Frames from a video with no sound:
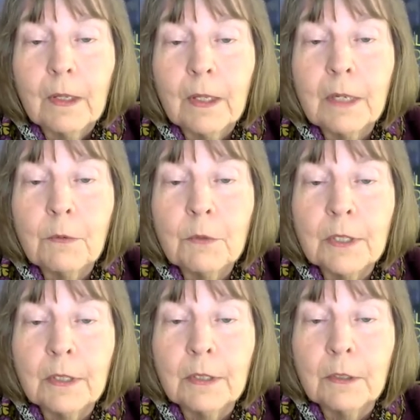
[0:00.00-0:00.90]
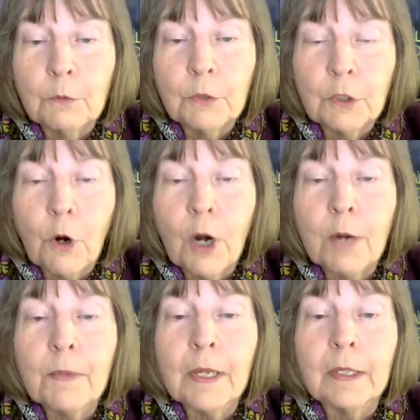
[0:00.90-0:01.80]
and he was in the Union
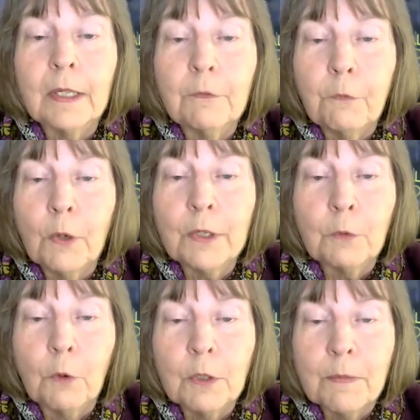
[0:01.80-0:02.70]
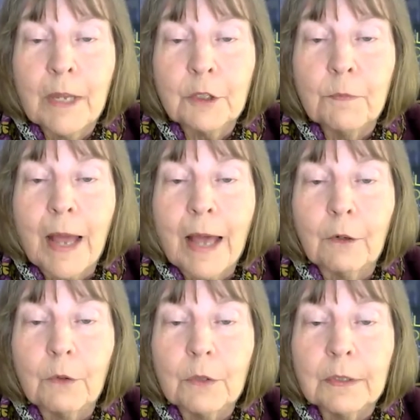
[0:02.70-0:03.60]
Army, and he fought in all the major
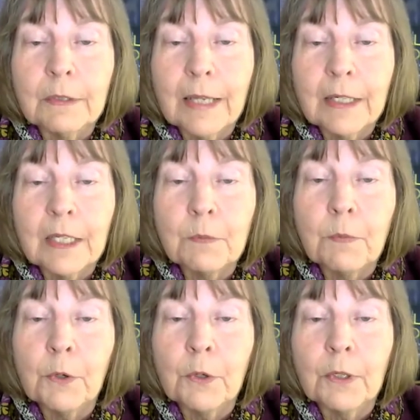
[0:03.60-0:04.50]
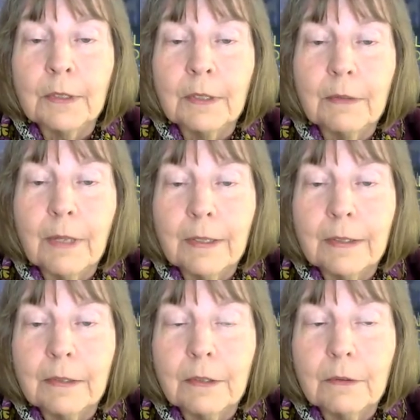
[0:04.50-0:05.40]
battles, Gettysburg, and
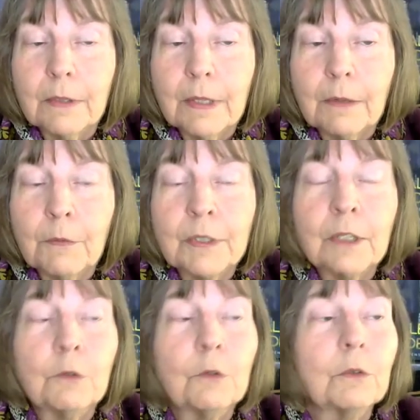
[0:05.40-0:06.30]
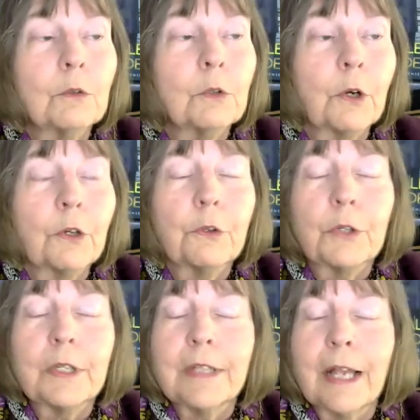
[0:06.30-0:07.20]
he was in the New York
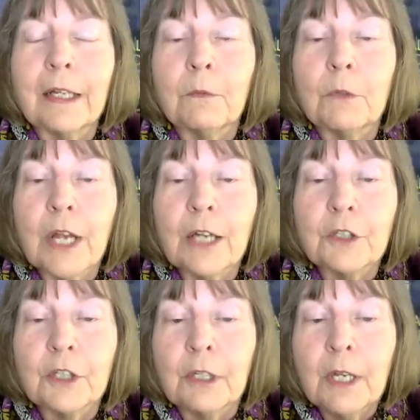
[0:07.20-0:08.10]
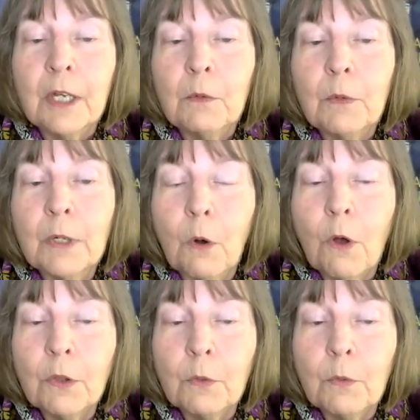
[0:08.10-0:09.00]
32nd, which actually went
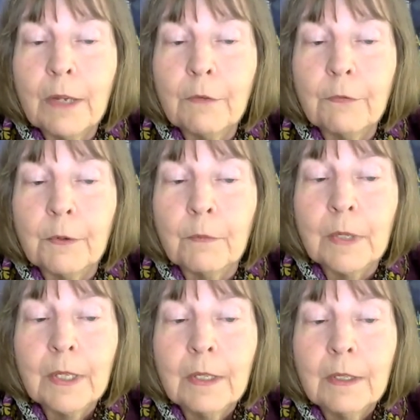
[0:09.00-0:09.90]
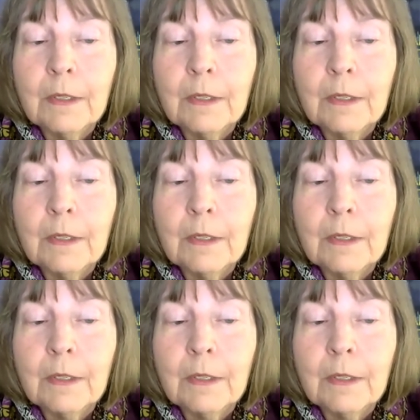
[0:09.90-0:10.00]
all the way from